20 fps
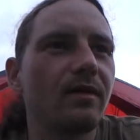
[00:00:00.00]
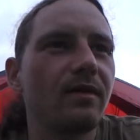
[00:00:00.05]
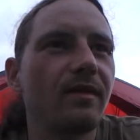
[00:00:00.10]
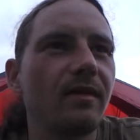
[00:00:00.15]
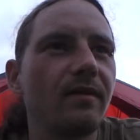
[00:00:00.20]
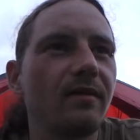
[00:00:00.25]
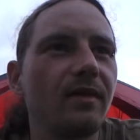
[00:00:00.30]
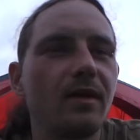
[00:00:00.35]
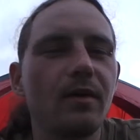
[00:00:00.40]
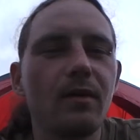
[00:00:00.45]

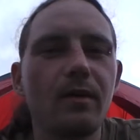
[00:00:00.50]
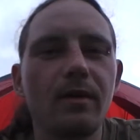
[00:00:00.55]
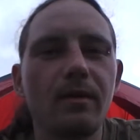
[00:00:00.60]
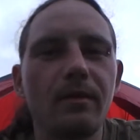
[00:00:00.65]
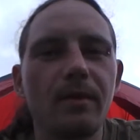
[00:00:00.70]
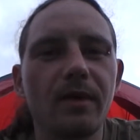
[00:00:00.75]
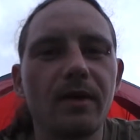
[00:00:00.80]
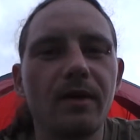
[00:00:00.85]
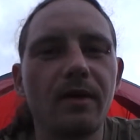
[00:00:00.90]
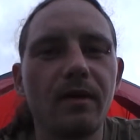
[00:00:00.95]
70 quid
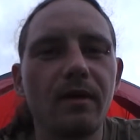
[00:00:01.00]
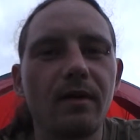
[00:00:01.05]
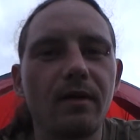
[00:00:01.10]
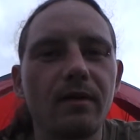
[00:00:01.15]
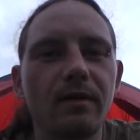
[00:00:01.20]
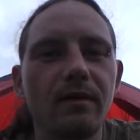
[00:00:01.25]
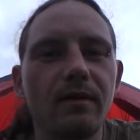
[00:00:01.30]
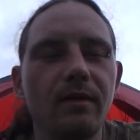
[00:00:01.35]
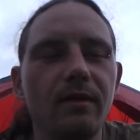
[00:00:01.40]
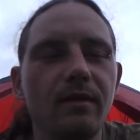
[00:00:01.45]
on my
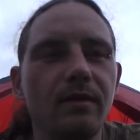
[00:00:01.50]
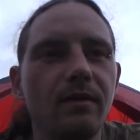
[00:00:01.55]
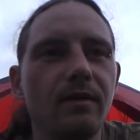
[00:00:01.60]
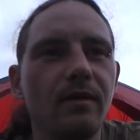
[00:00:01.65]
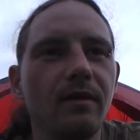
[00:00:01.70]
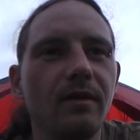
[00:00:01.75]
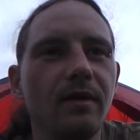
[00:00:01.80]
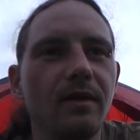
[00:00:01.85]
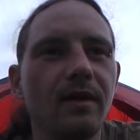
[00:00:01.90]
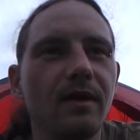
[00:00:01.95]
card,
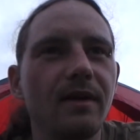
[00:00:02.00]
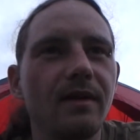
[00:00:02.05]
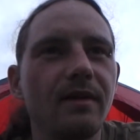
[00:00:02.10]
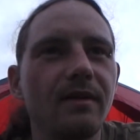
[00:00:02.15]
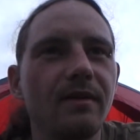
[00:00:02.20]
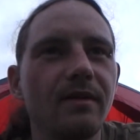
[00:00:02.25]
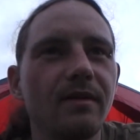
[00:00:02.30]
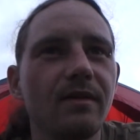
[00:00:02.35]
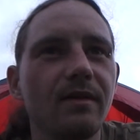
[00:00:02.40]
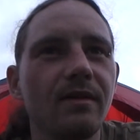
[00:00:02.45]

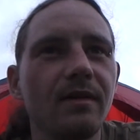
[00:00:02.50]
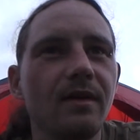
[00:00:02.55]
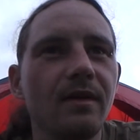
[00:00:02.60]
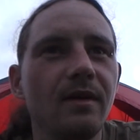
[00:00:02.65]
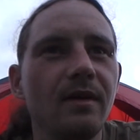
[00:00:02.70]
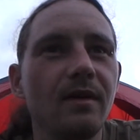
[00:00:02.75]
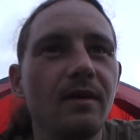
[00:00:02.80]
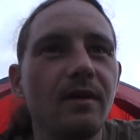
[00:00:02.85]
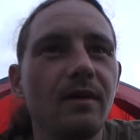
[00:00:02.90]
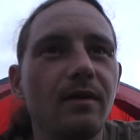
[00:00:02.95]
and
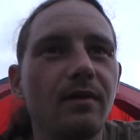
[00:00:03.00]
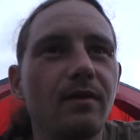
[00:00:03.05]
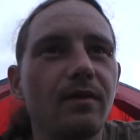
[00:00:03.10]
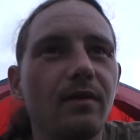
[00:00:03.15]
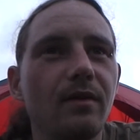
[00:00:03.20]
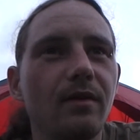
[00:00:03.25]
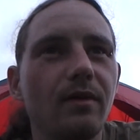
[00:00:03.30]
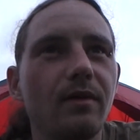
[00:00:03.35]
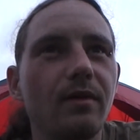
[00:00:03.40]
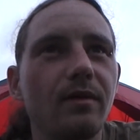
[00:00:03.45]
I've
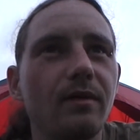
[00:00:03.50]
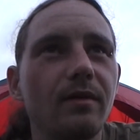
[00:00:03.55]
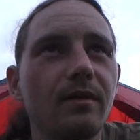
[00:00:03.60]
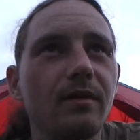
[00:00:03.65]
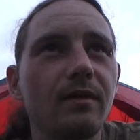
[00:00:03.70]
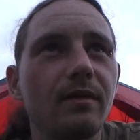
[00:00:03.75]
got